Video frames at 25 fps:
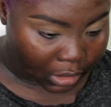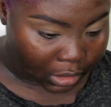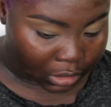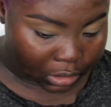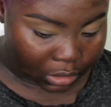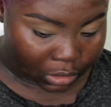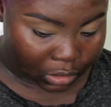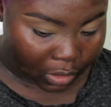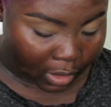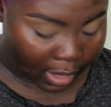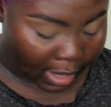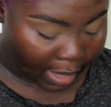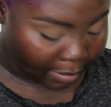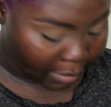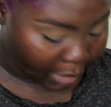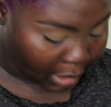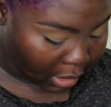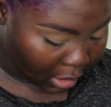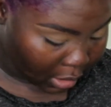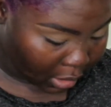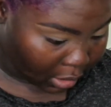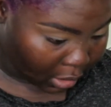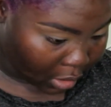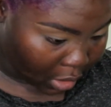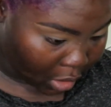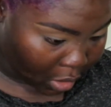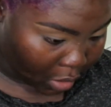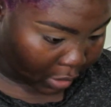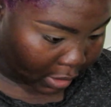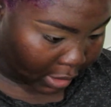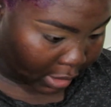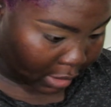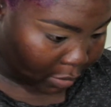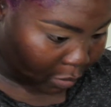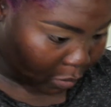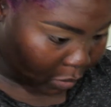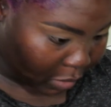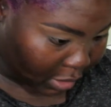So I'm gonna go
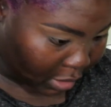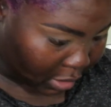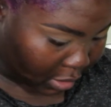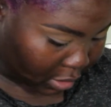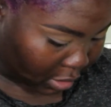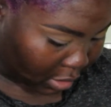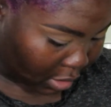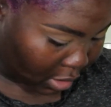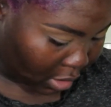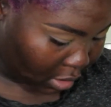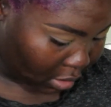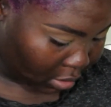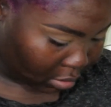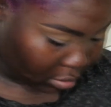in with